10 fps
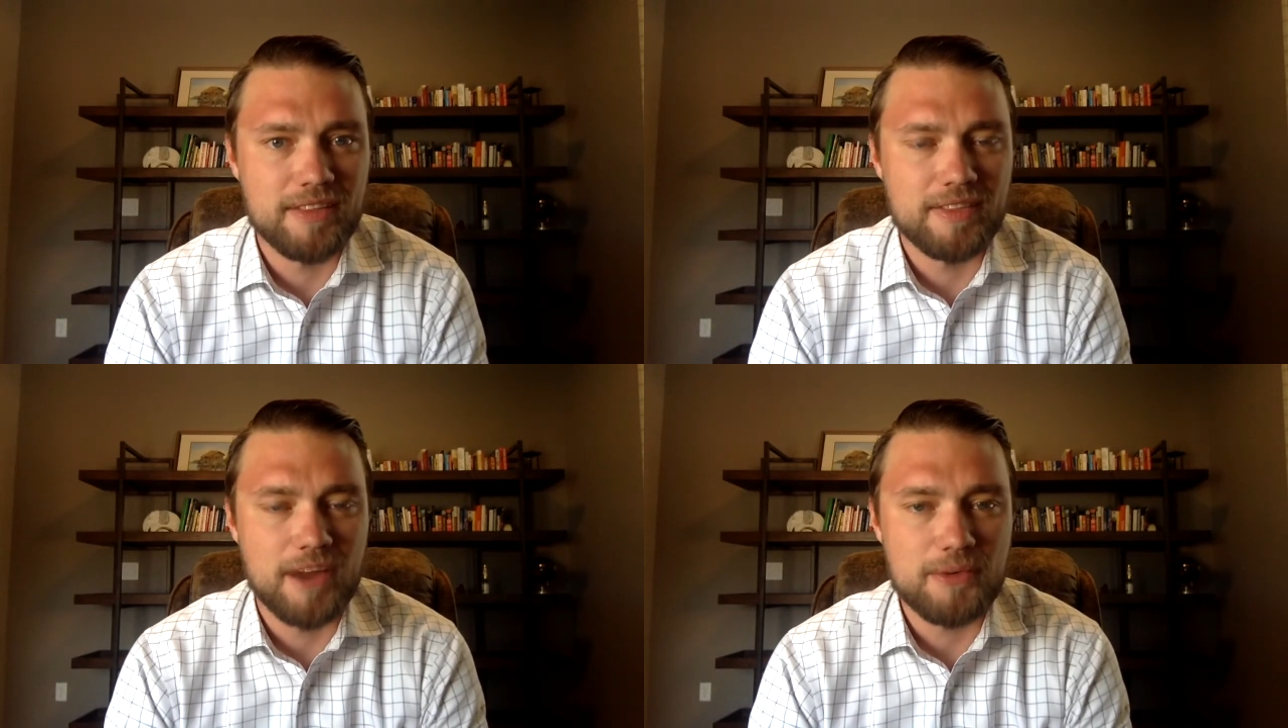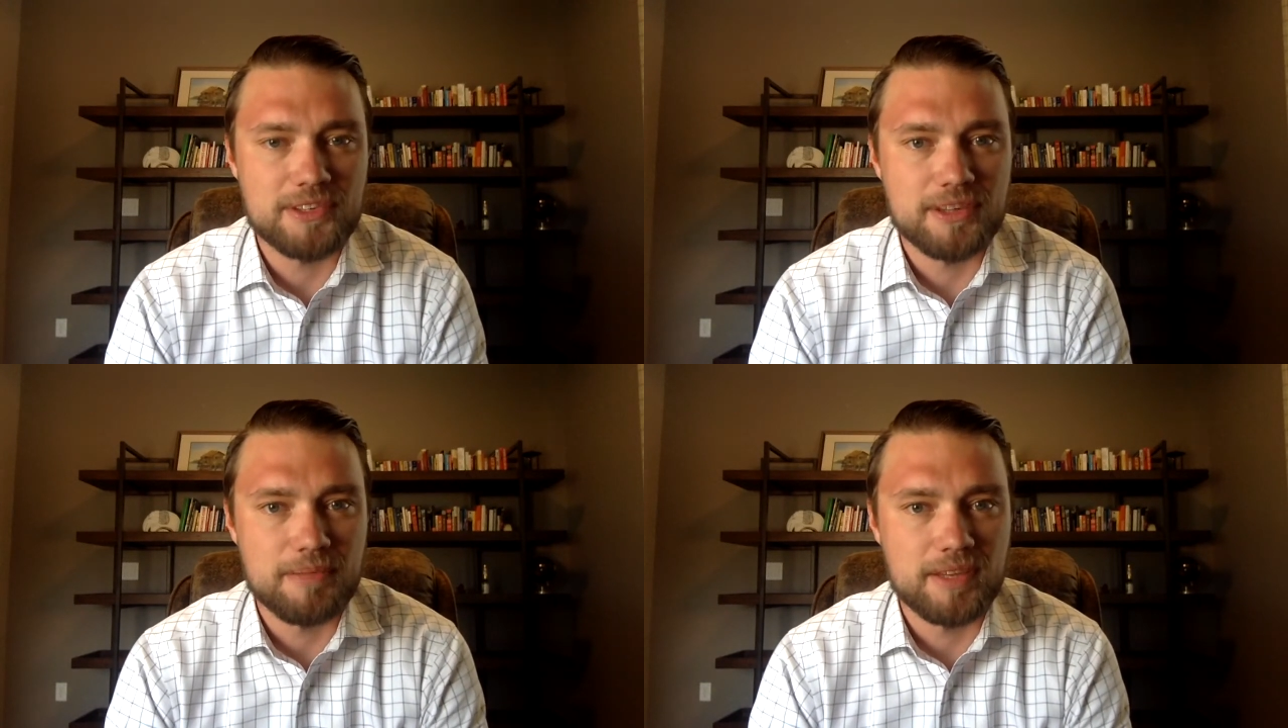that was
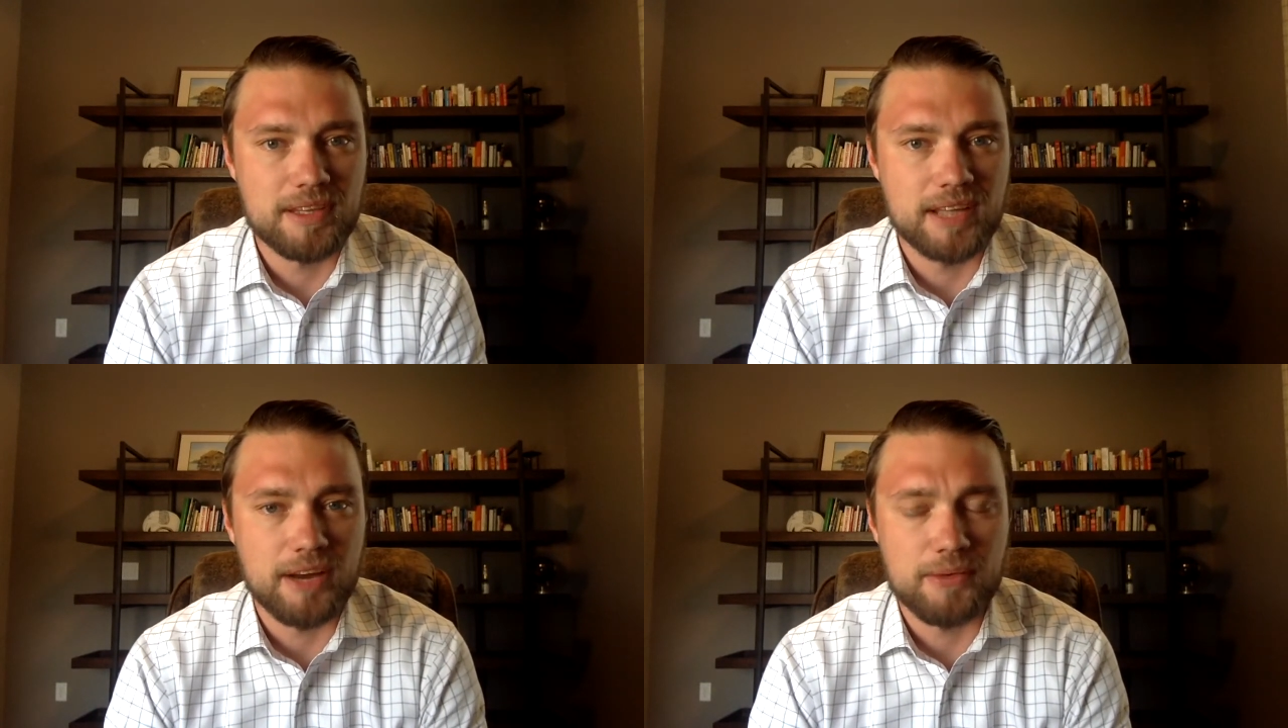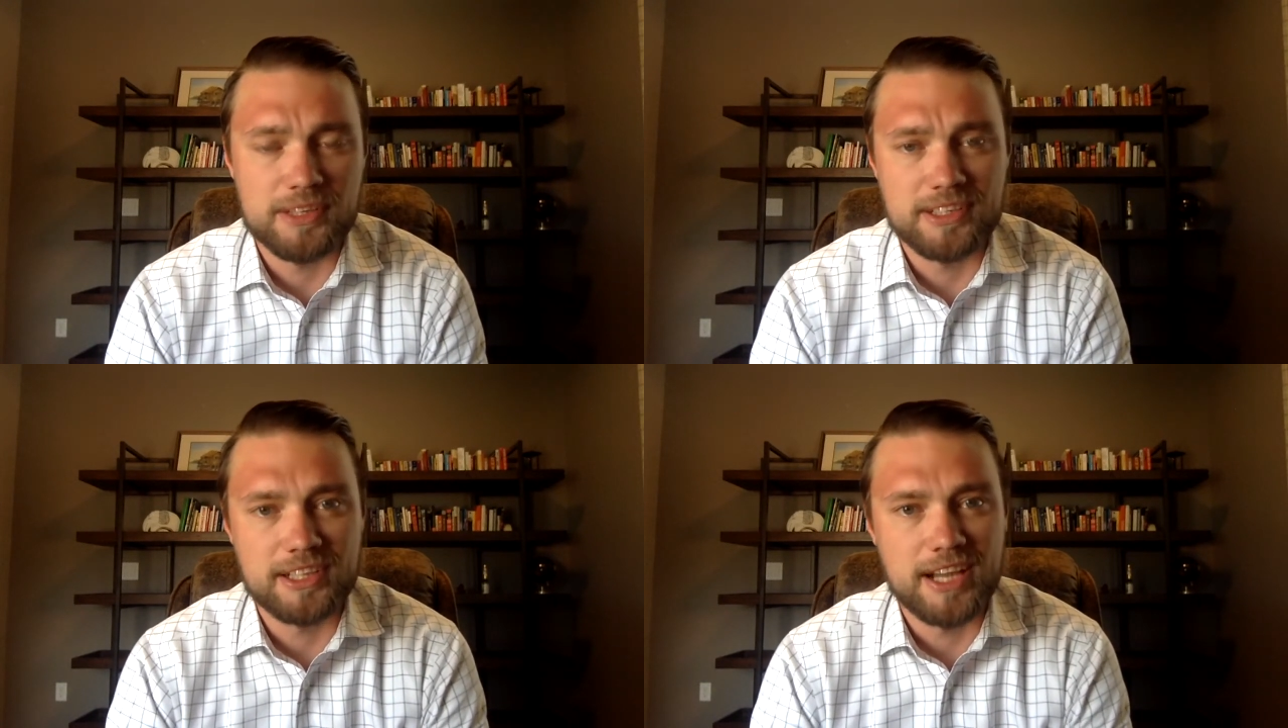something that I
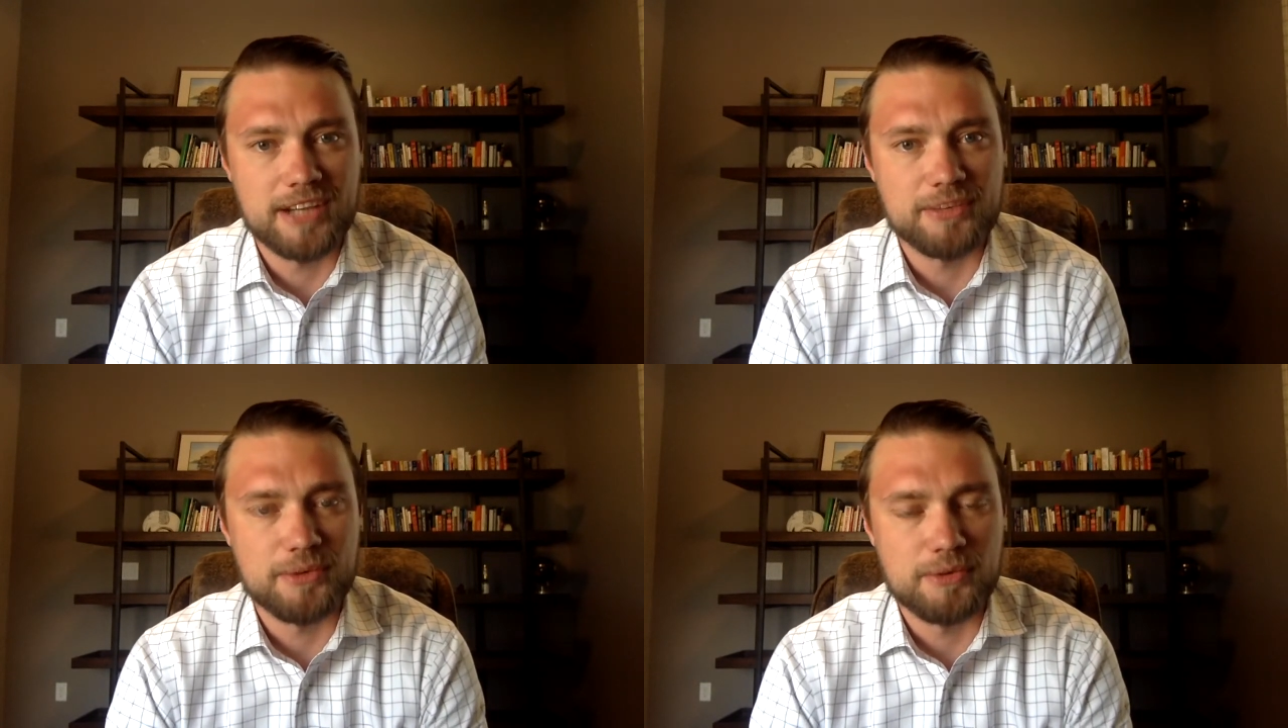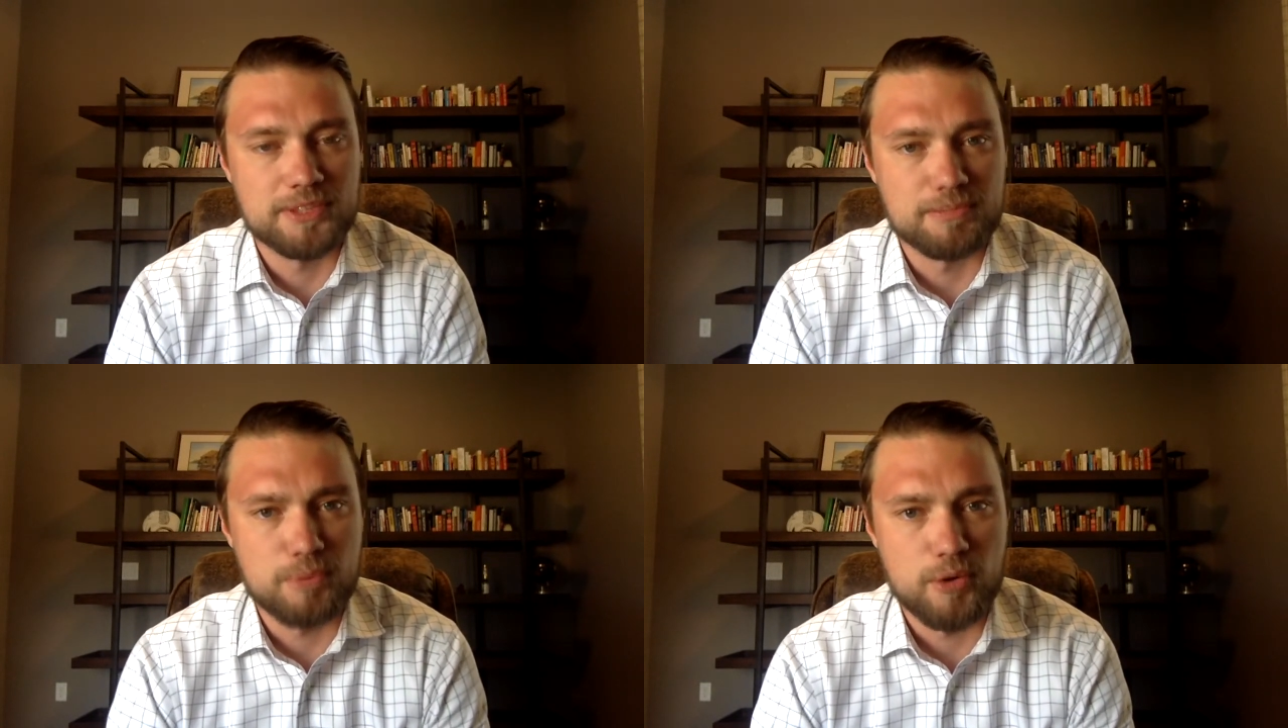really liked and what was
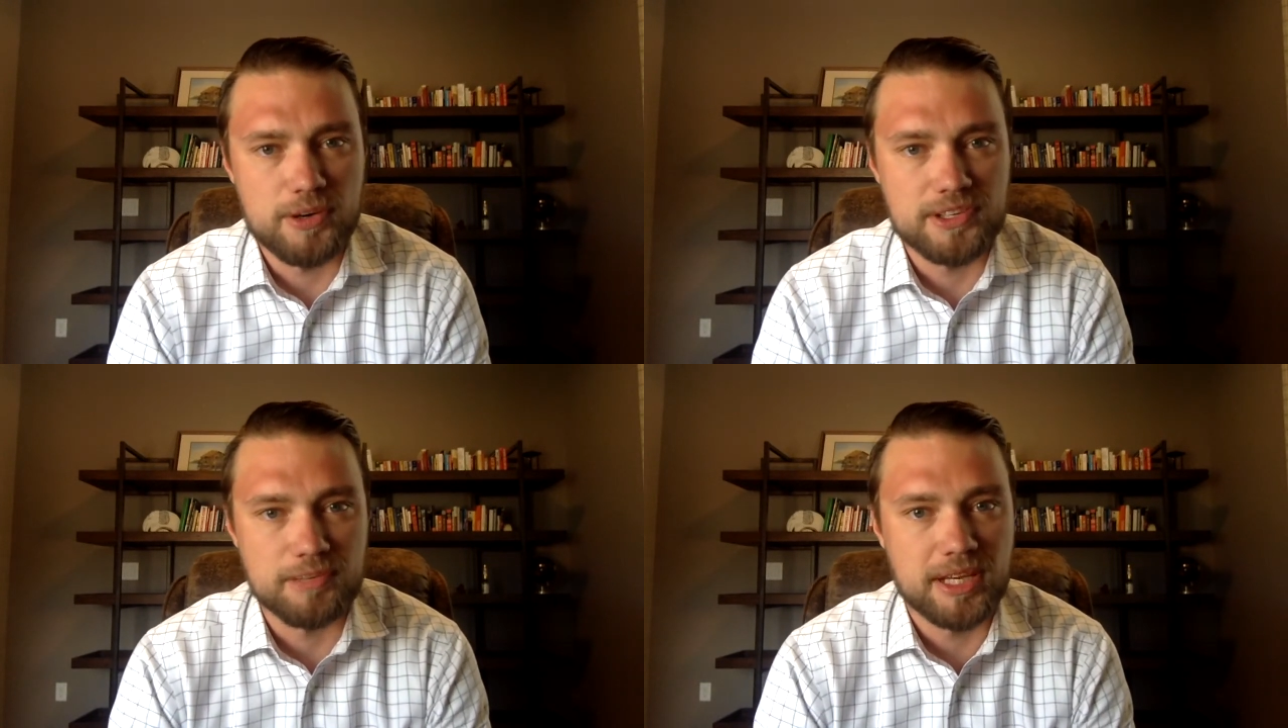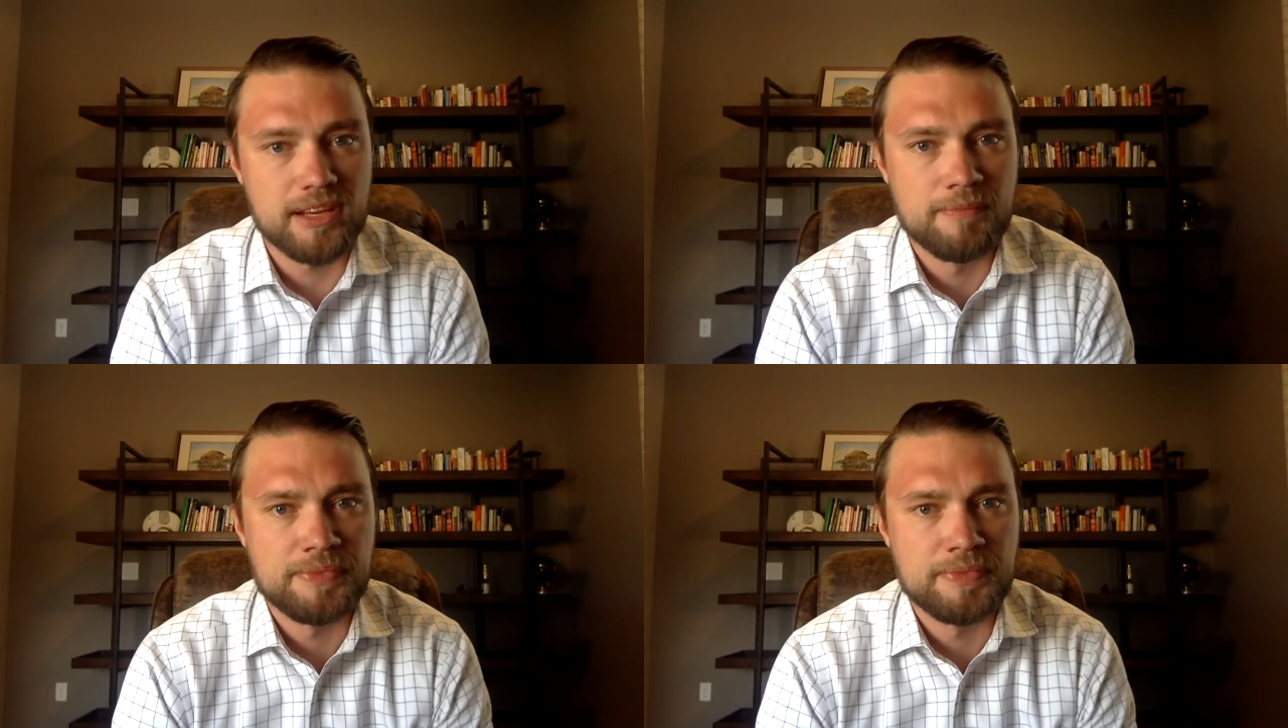important to me.